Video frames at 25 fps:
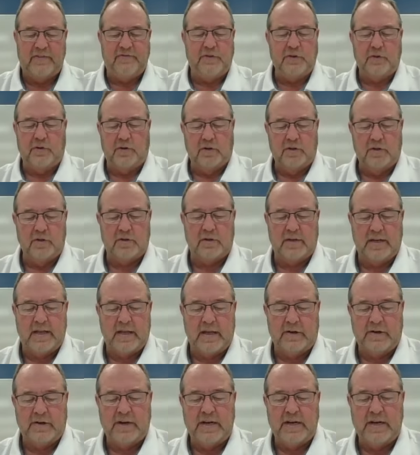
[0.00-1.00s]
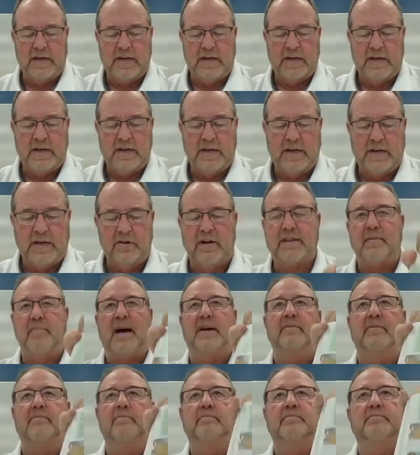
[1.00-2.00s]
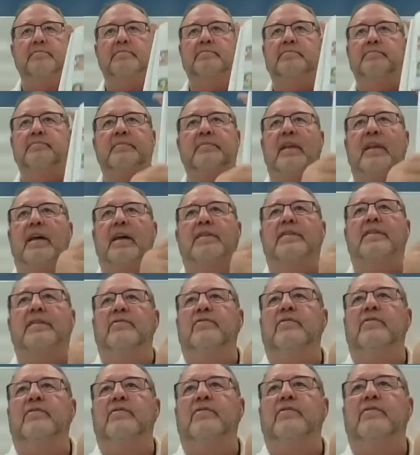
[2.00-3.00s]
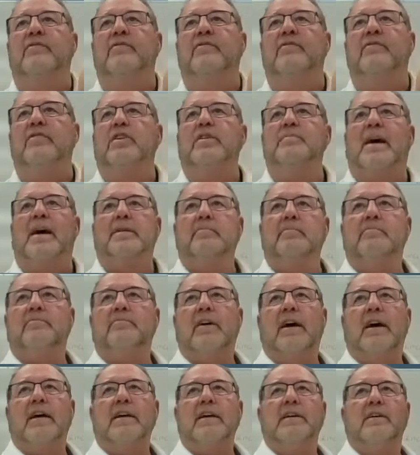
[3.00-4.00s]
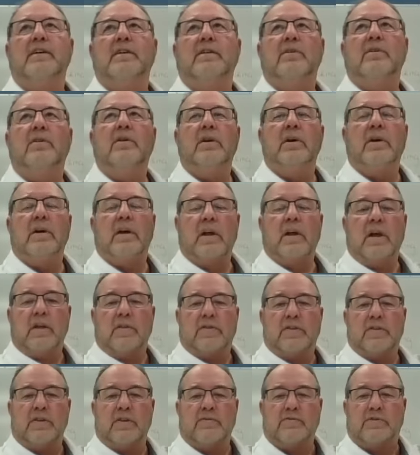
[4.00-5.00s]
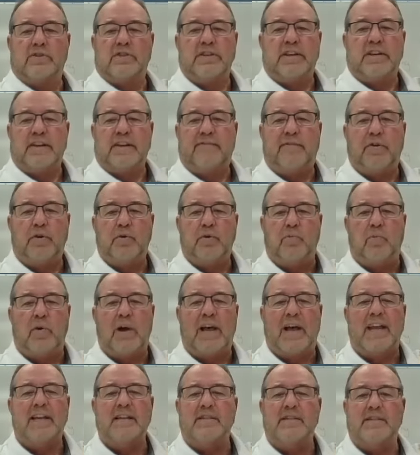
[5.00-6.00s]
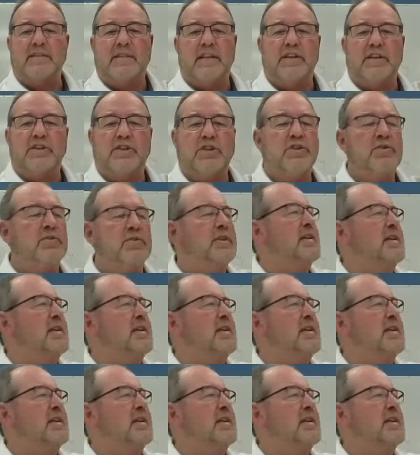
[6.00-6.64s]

Now, if you'll look down here at the bottom, at the very bottom, right here, there's different ways